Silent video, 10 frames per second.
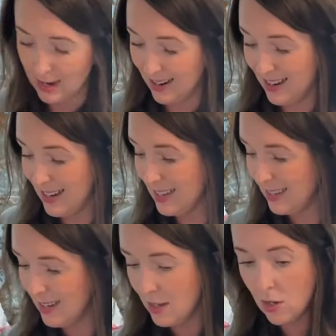And
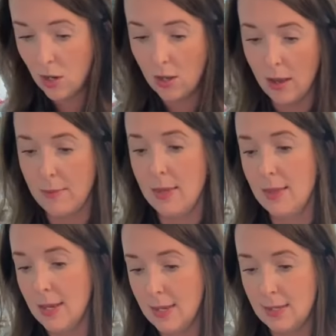honestly, y'all, I
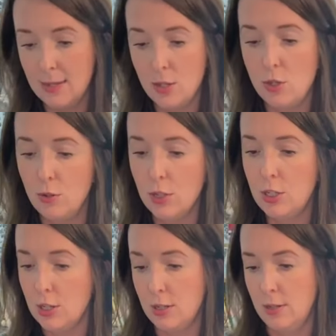mean, this, you
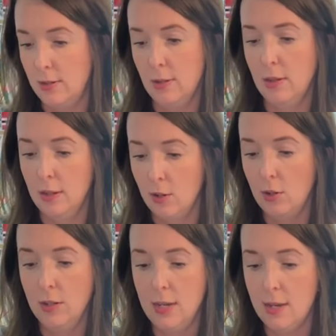could just
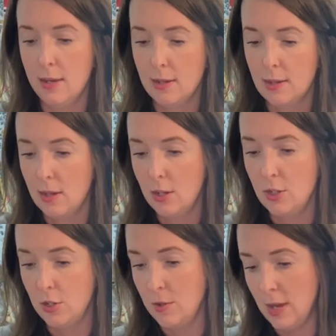literally
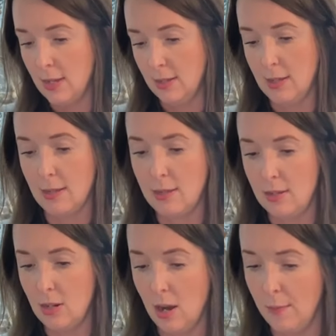do this and
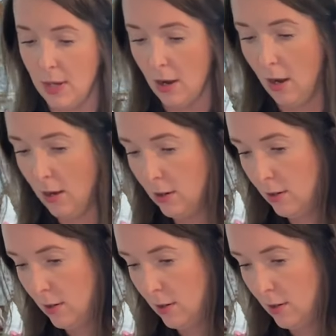stop here.